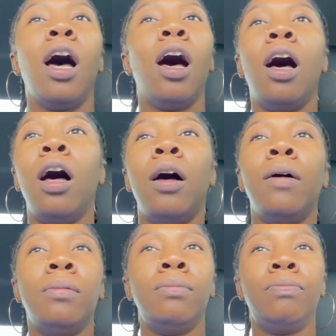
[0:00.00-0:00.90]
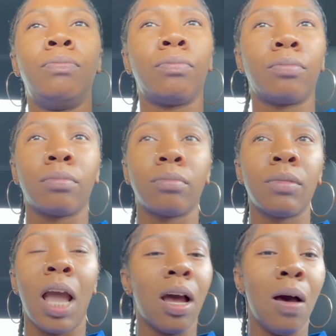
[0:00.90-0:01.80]
um,
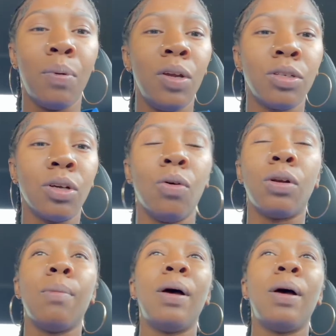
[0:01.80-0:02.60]
a couple years older.